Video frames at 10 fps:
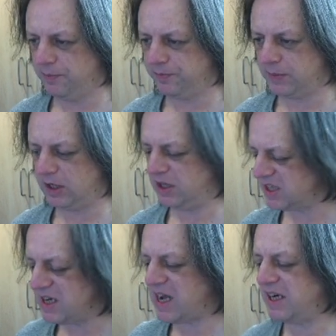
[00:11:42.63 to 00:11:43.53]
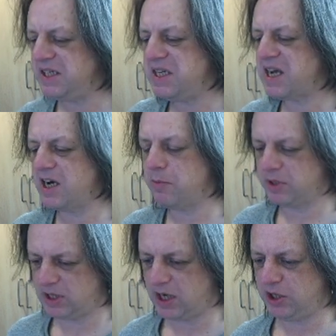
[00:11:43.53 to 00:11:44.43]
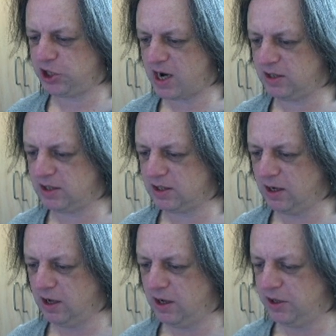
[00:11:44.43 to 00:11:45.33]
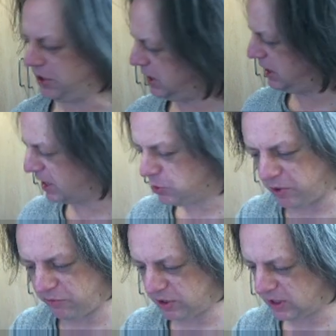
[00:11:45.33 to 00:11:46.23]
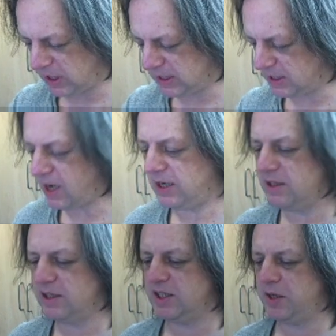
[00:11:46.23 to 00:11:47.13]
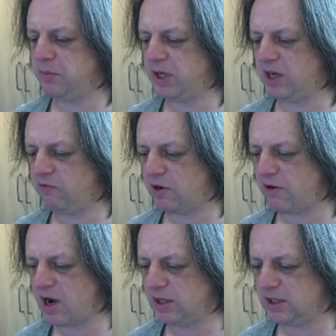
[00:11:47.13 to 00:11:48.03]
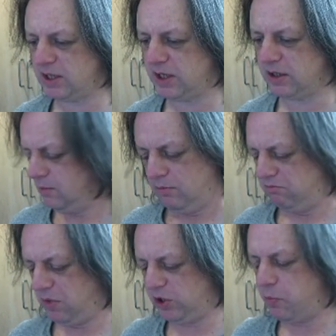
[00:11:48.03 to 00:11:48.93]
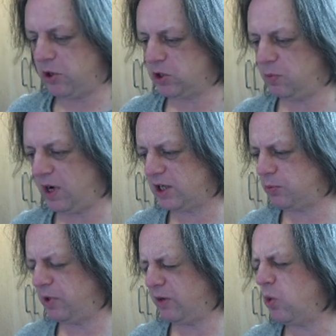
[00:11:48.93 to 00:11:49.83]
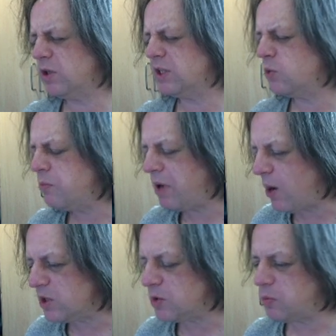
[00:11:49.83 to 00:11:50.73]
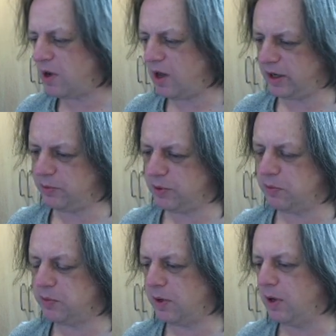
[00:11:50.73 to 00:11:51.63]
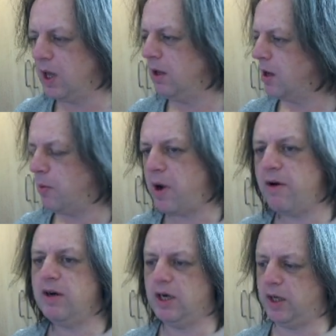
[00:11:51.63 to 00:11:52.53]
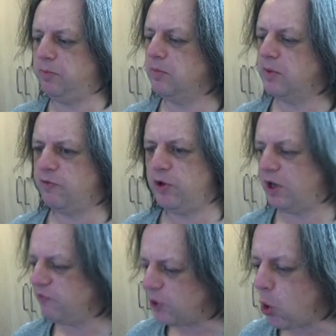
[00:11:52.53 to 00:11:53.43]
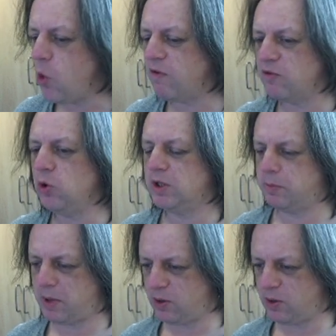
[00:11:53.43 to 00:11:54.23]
And there's a 99% chance that you'd experience exactly the same behaviour I'd seen. Other possible explanation, what sort of power supply? Apparently, if you overvolt the power